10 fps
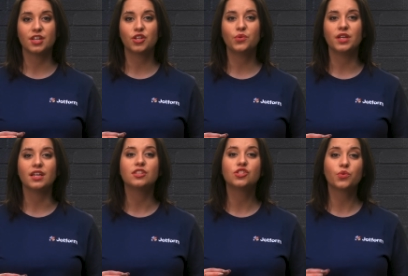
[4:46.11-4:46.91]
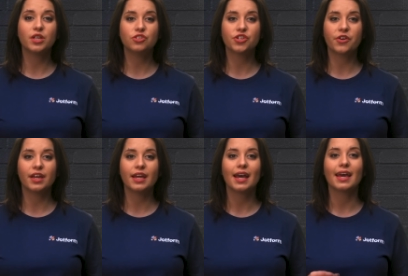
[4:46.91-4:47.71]
including screen
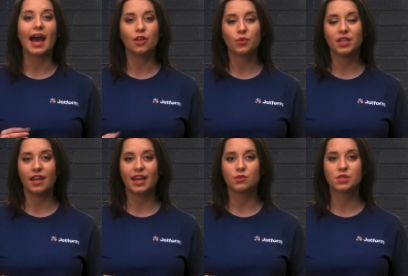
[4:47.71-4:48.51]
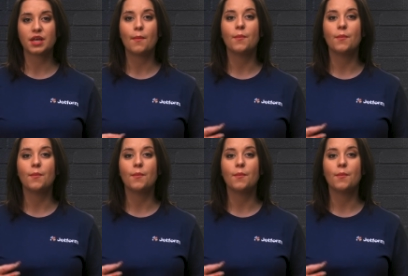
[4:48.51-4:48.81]
sharing, gallery layouts,